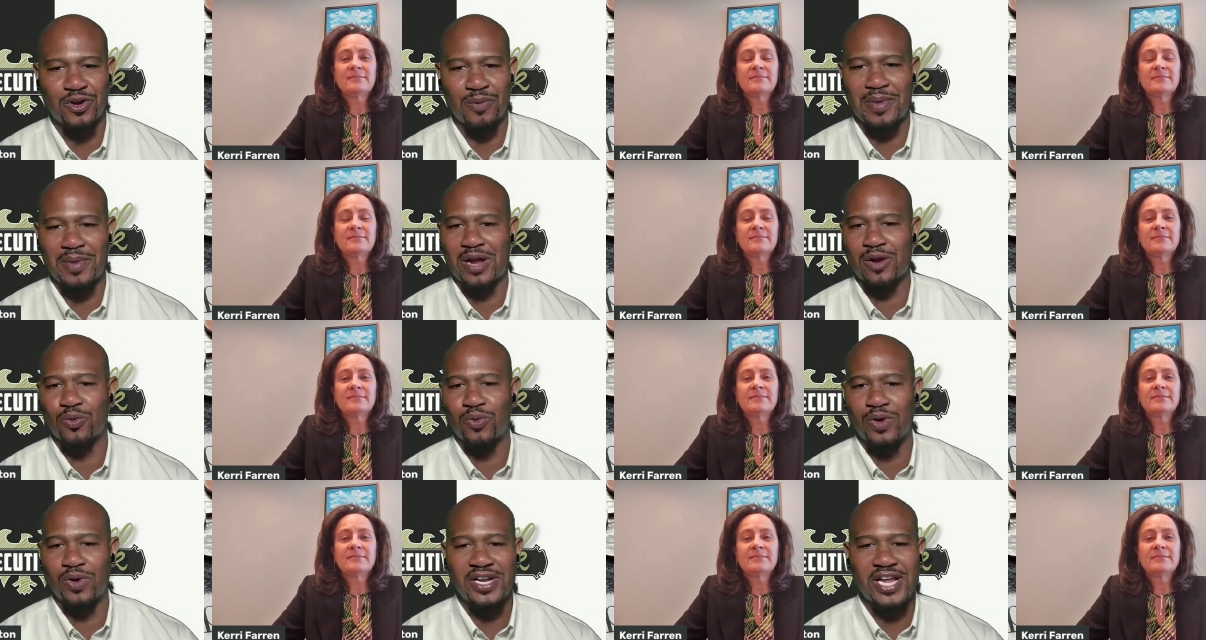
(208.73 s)
Speaker 1: no
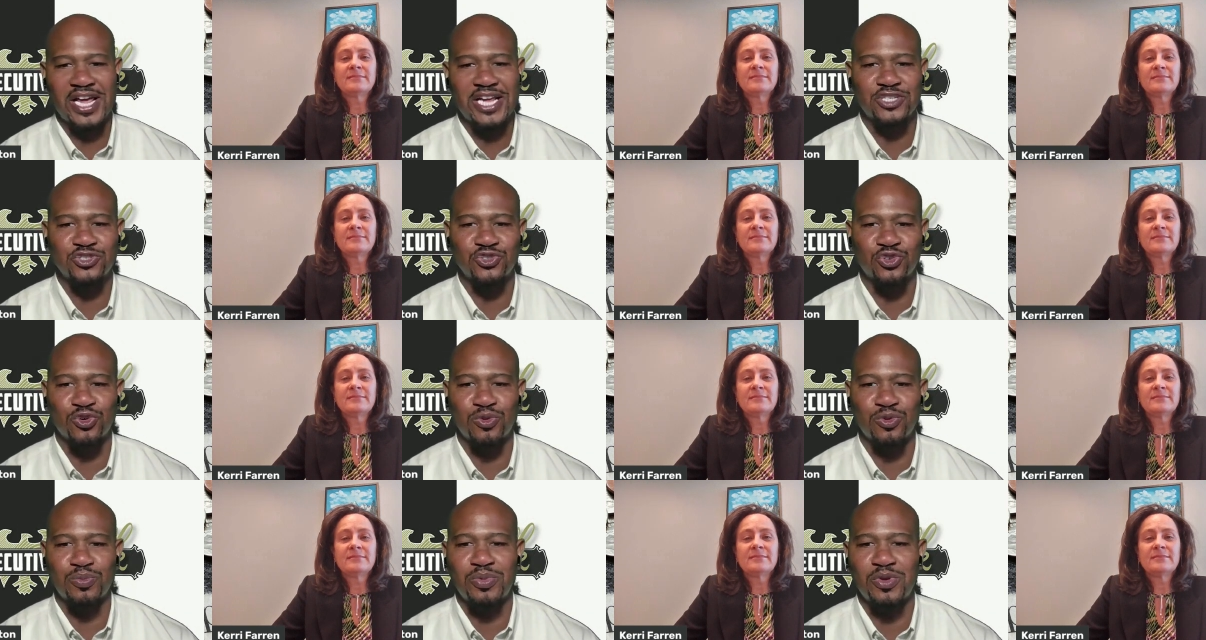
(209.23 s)
matter what
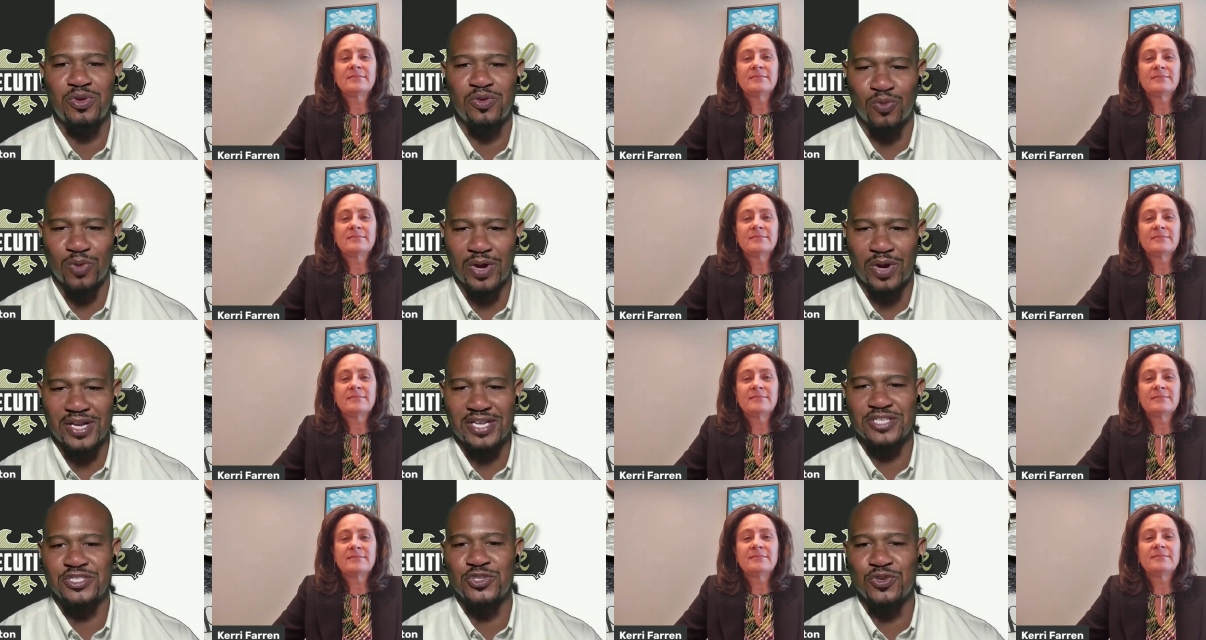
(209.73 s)
age group you
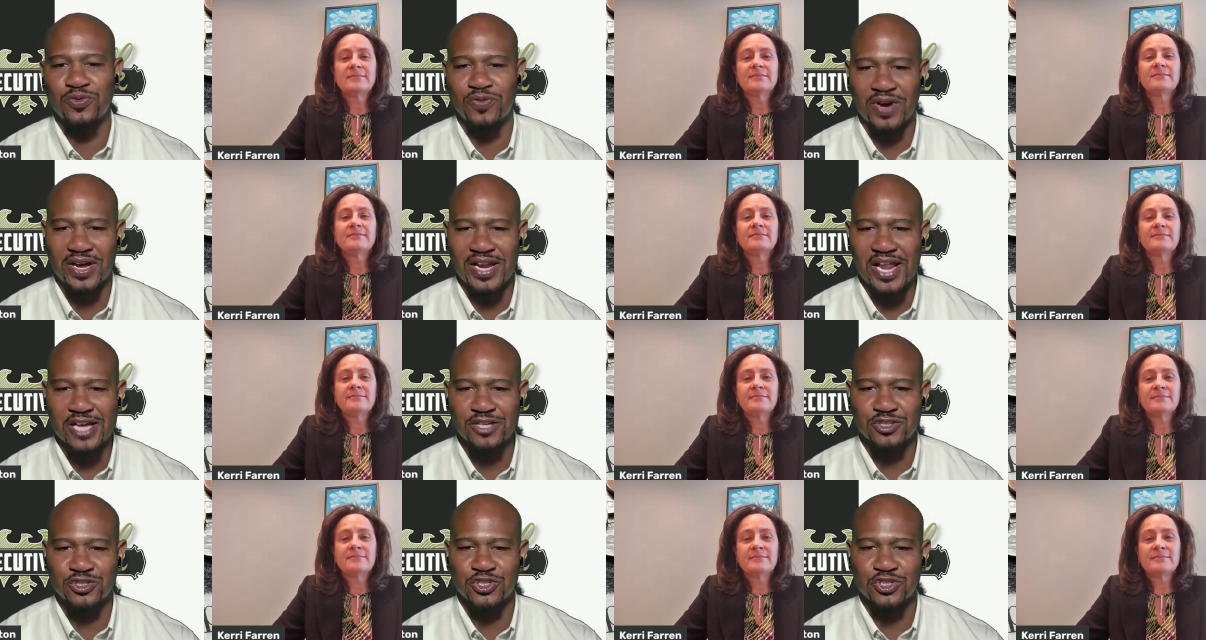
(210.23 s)
run into
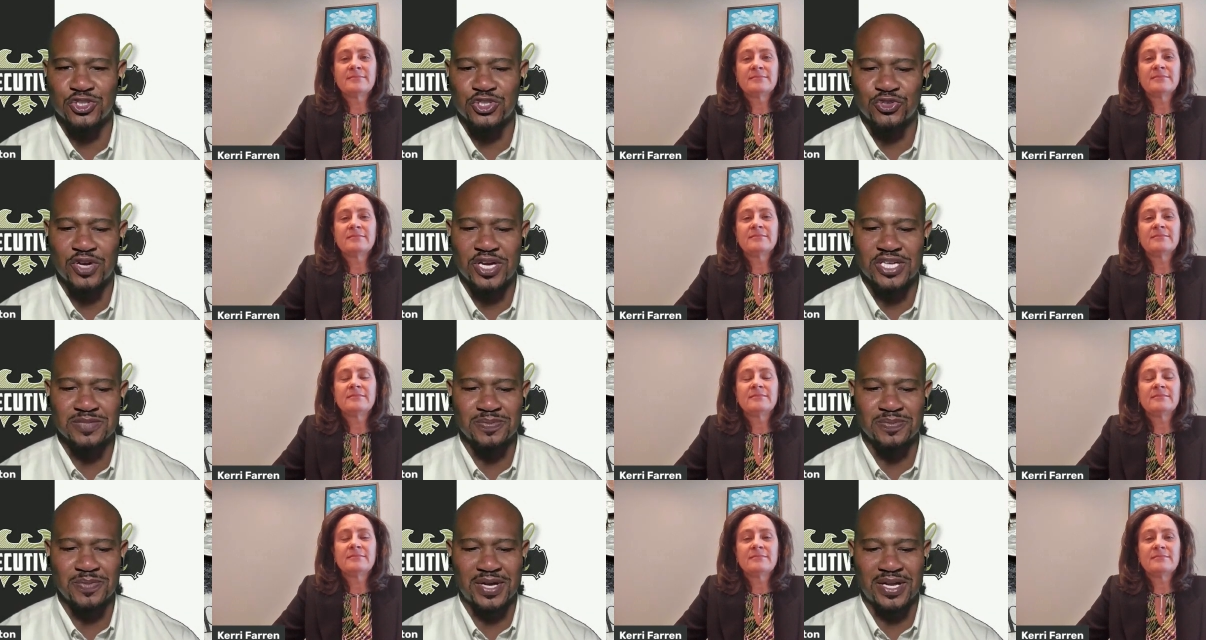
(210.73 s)
financial
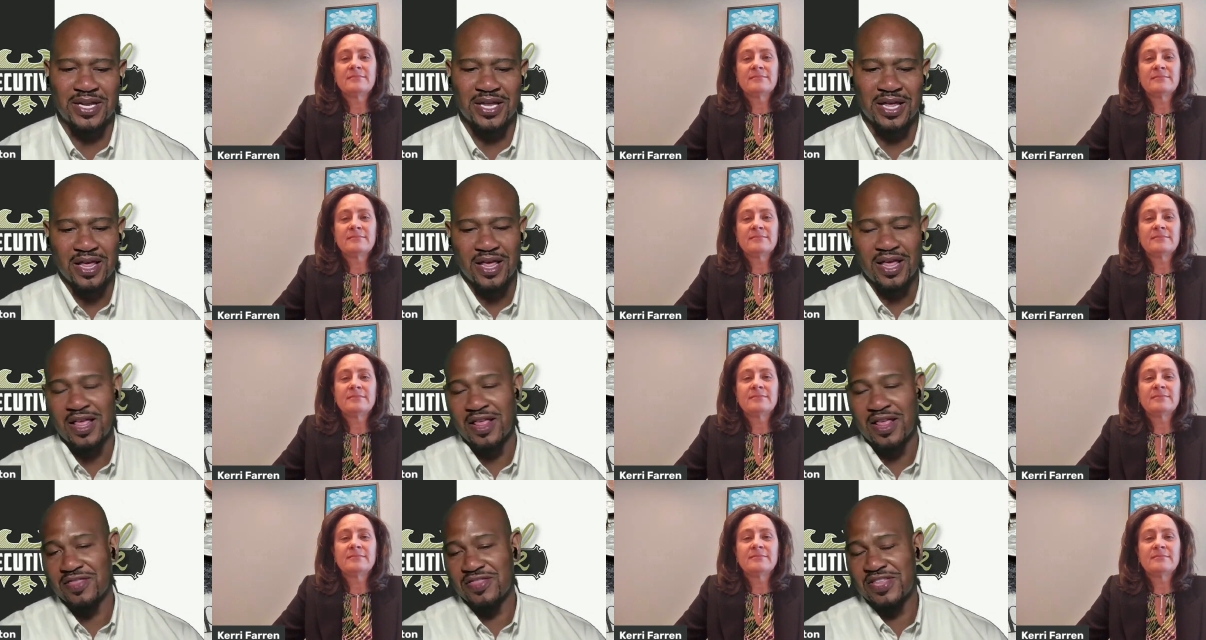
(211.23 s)
stress. But
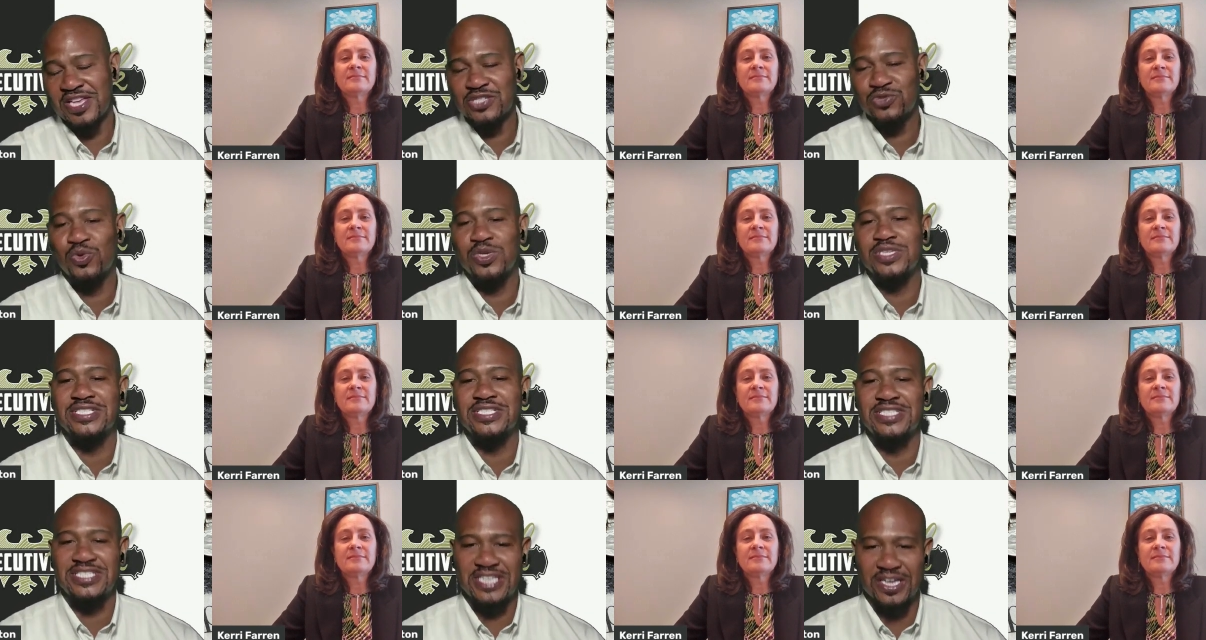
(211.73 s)

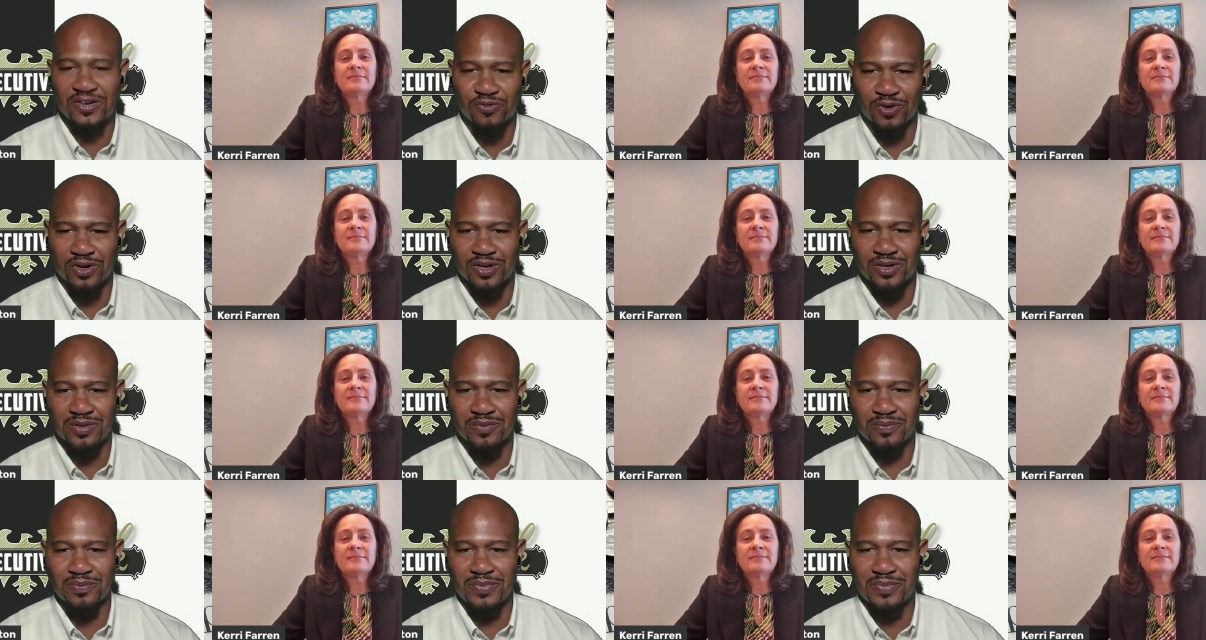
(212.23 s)
this one's different